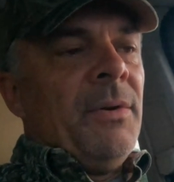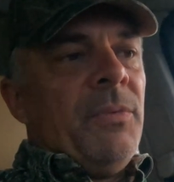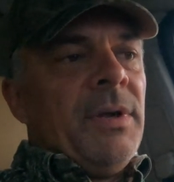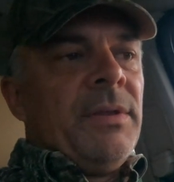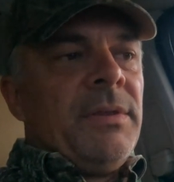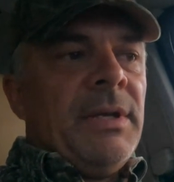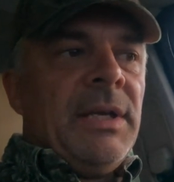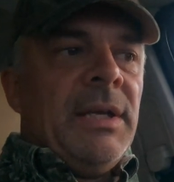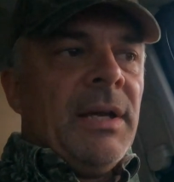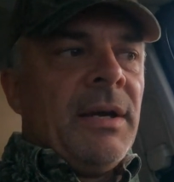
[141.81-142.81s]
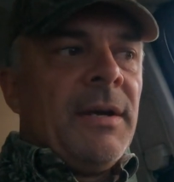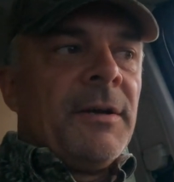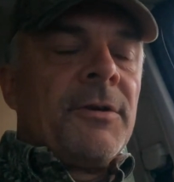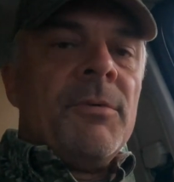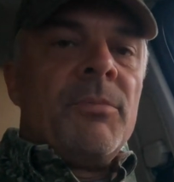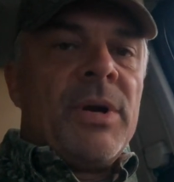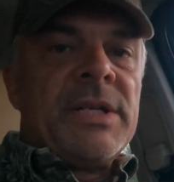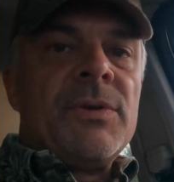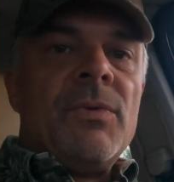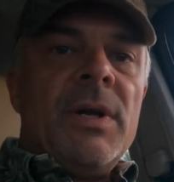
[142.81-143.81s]
with the uh,
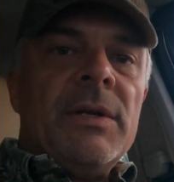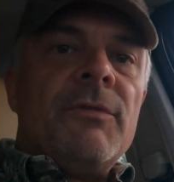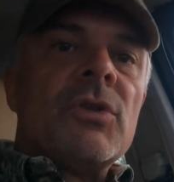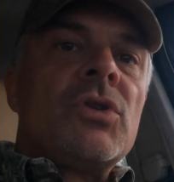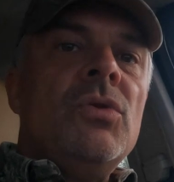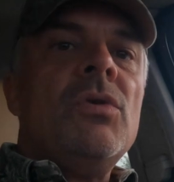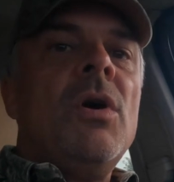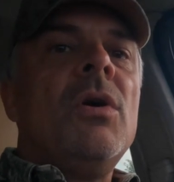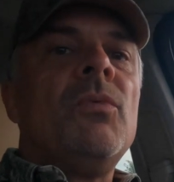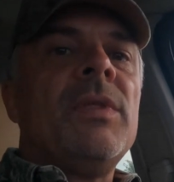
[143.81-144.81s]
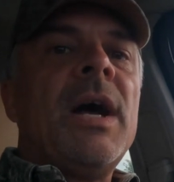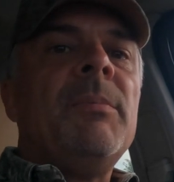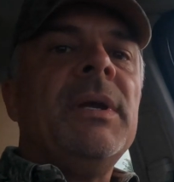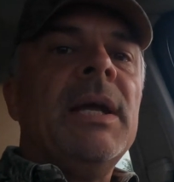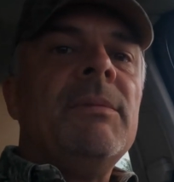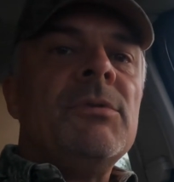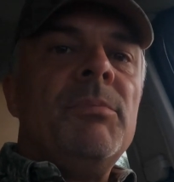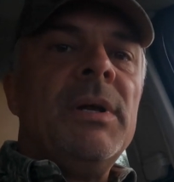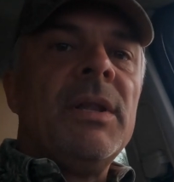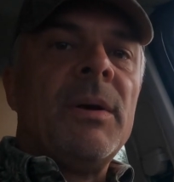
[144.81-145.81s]
compressor running for too long without being able to
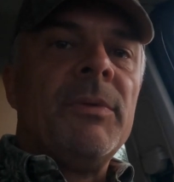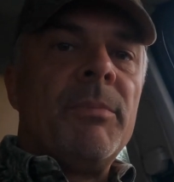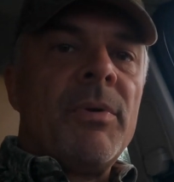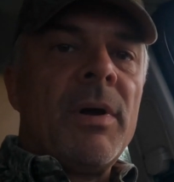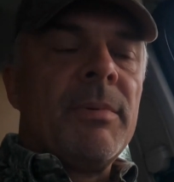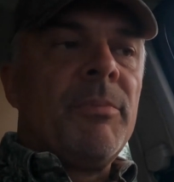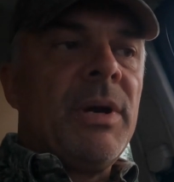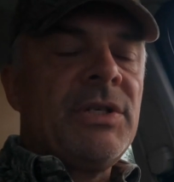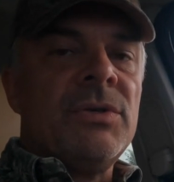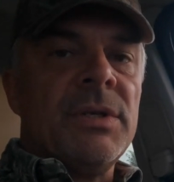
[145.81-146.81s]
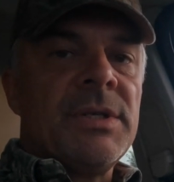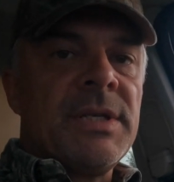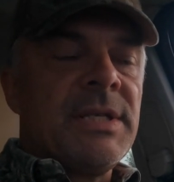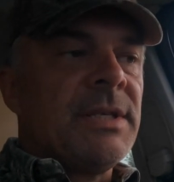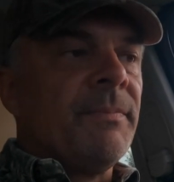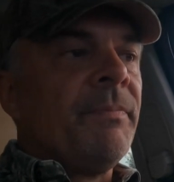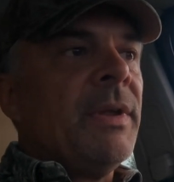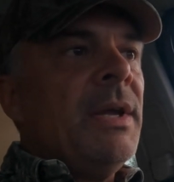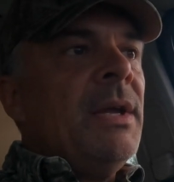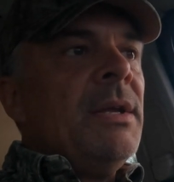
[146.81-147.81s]
build up the proper pressure in the system
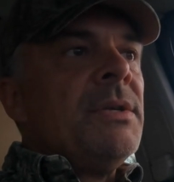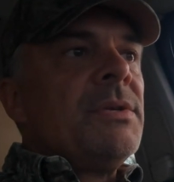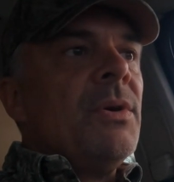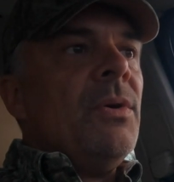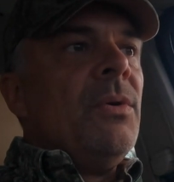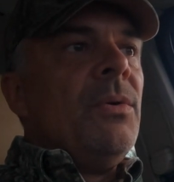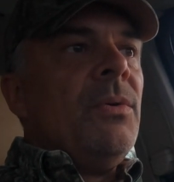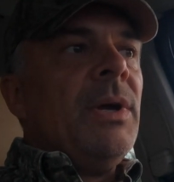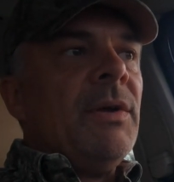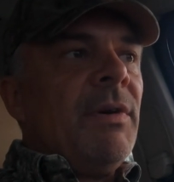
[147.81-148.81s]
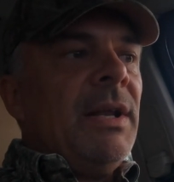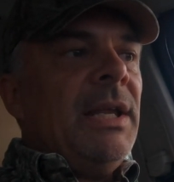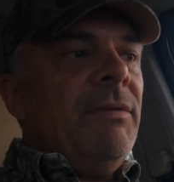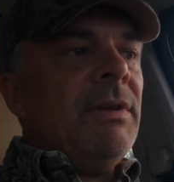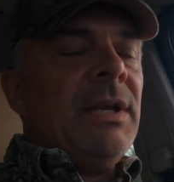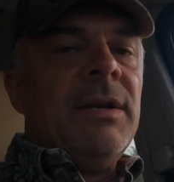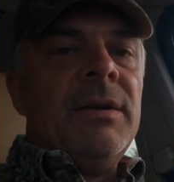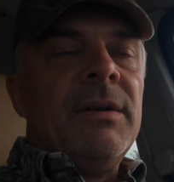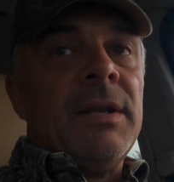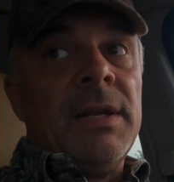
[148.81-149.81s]
so if I leave it
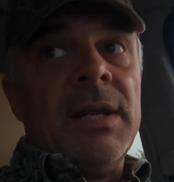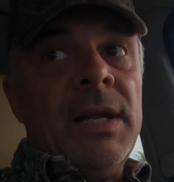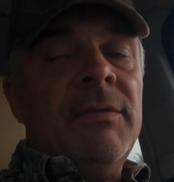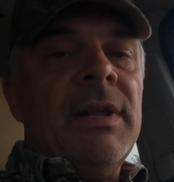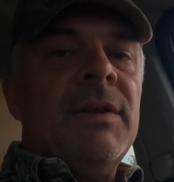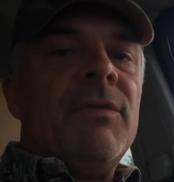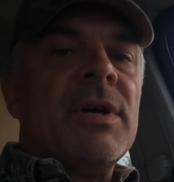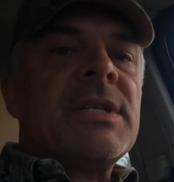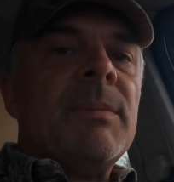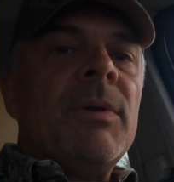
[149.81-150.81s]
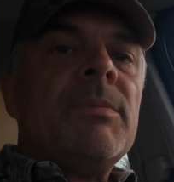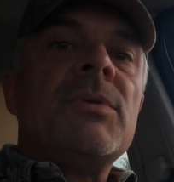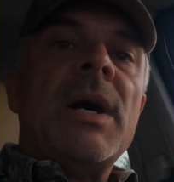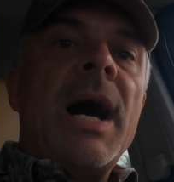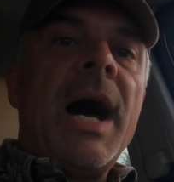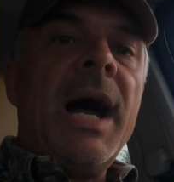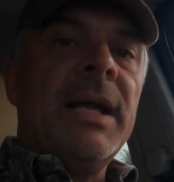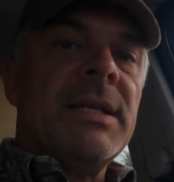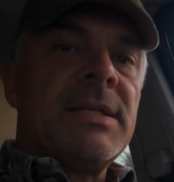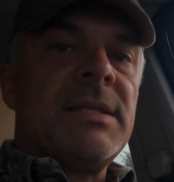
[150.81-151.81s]
here and elevate it for example up to the
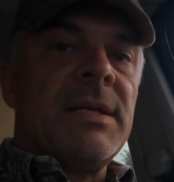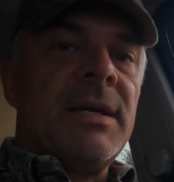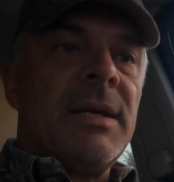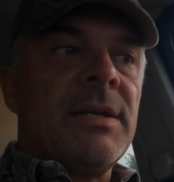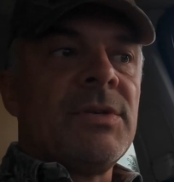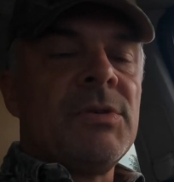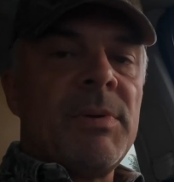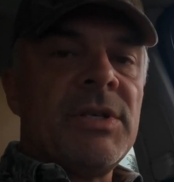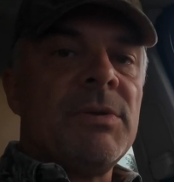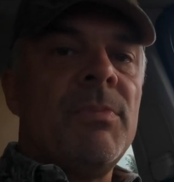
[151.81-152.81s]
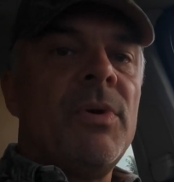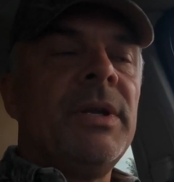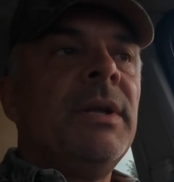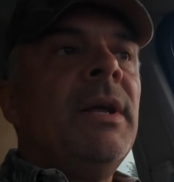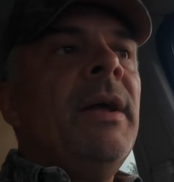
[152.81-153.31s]
highest uh, suspension point